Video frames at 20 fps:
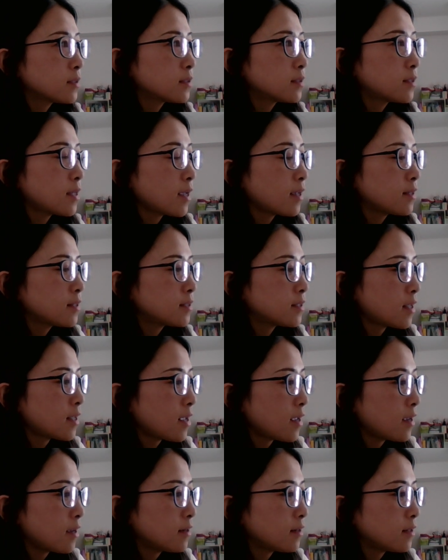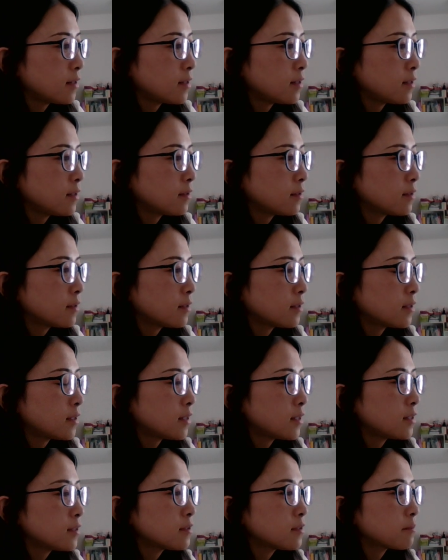they say in
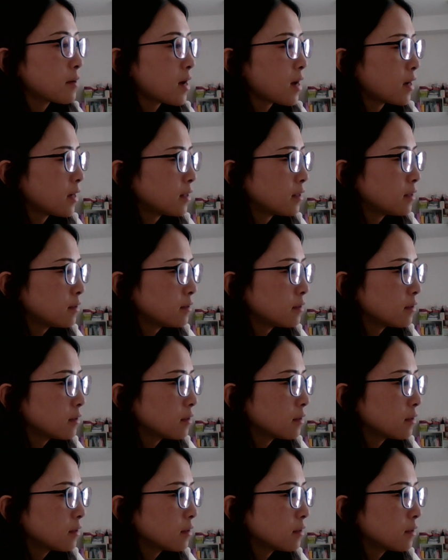his mind.